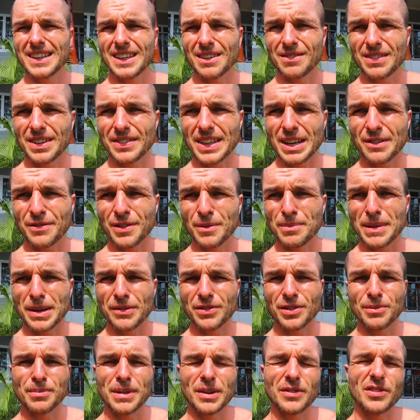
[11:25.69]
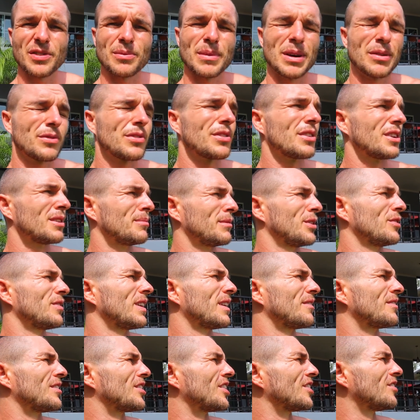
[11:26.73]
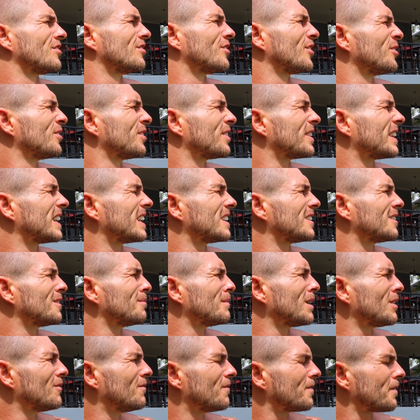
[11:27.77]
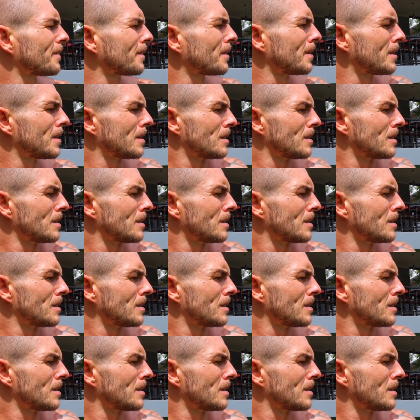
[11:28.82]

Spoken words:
I've lived at for months and months and months. I'm gonna move out very soon at the end of the month.